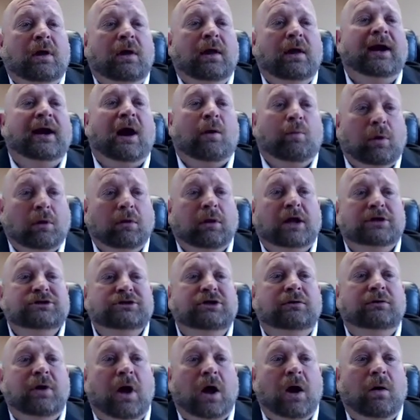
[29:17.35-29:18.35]
And I will let
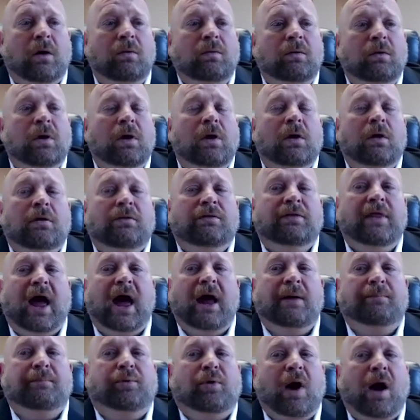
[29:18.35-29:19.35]
you know
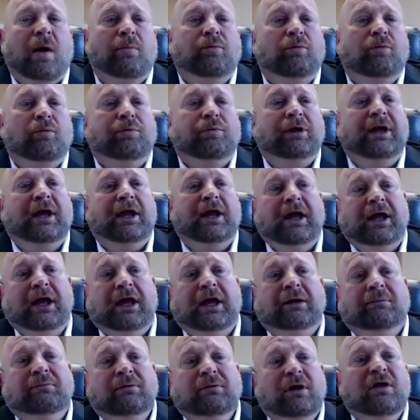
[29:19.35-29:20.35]
that
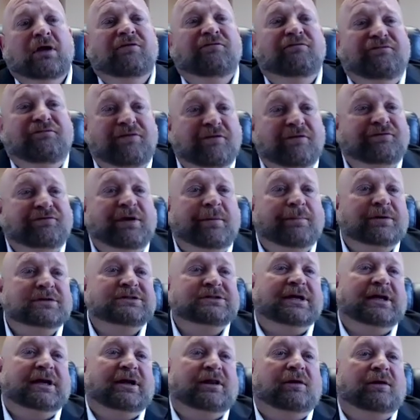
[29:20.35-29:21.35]
probably
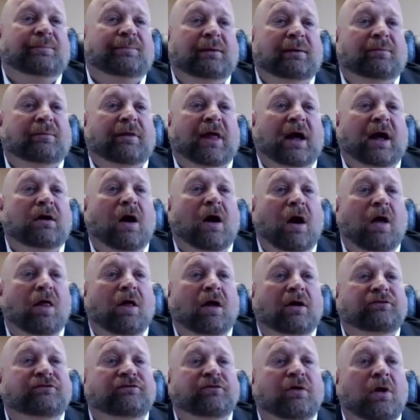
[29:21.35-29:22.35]
50% of the people that call
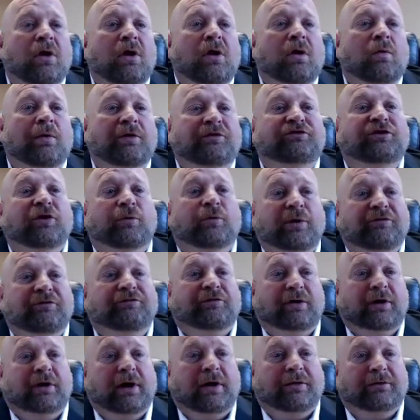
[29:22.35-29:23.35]
us, we do
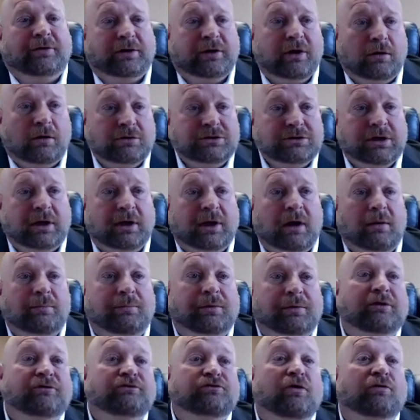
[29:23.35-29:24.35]
refer to other coaching companies.
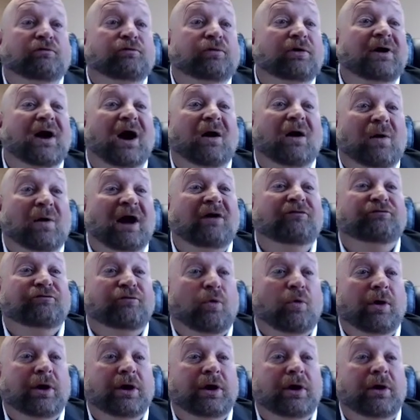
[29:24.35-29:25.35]
So if we're not right
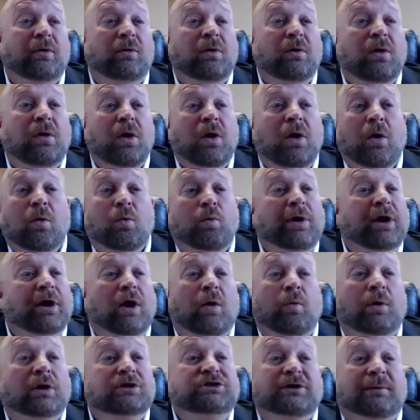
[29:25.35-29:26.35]
for you, we
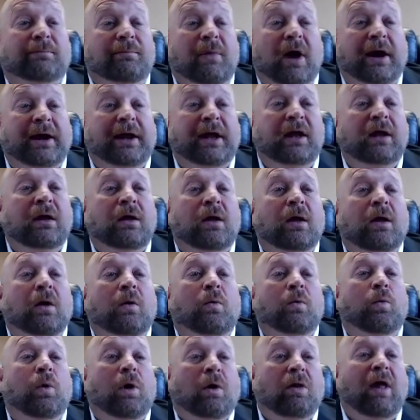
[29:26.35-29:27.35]
don't want your money.
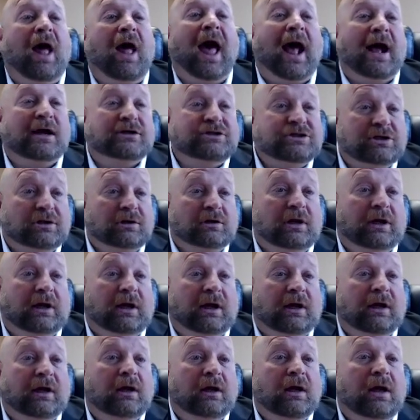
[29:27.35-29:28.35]
We'll
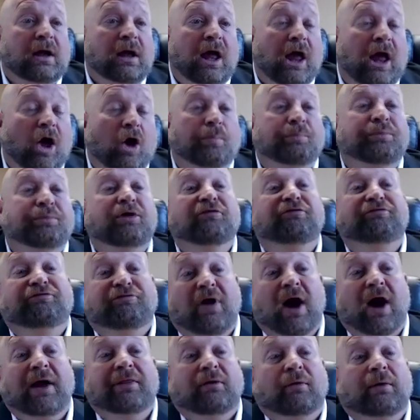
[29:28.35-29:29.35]
actually help you
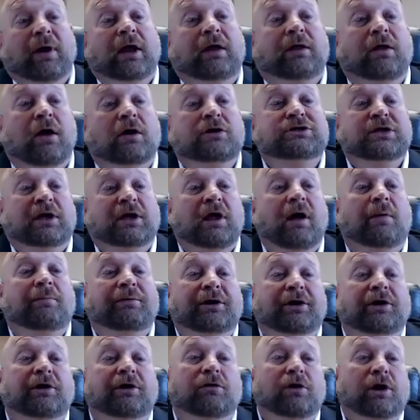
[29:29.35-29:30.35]
find the right coaching company
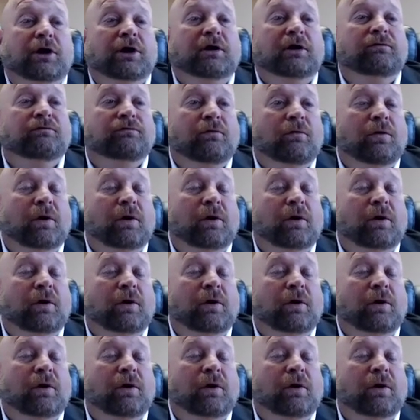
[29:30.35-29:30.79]
you're looking for.